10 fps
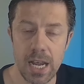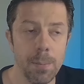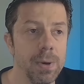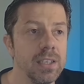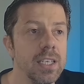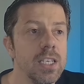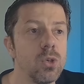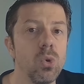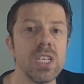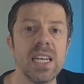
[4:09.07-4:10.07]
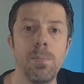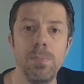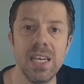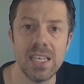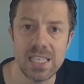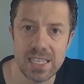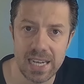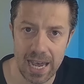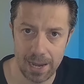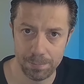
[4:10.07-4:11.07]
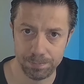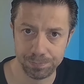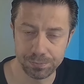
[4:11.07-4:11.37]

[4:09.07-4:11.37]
But this was a big scam